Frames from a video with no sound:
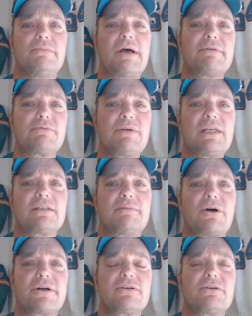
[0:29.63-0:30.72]
I was reading some
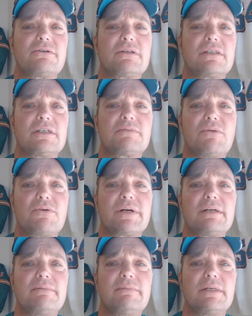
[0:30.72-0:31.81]
articles this
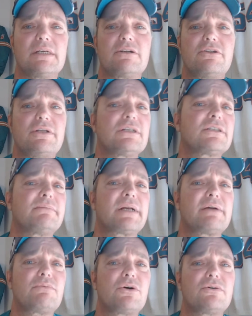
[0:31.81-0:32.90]
morning, including something
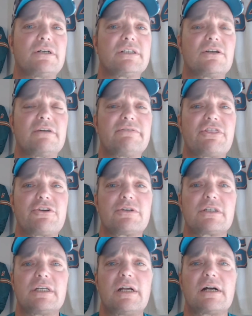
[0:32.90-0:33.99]
I wrote on
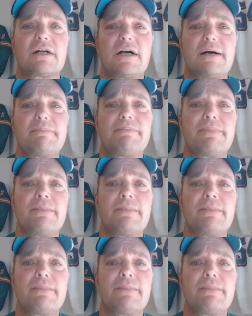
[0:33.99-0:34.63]
DolphinThirsty.com.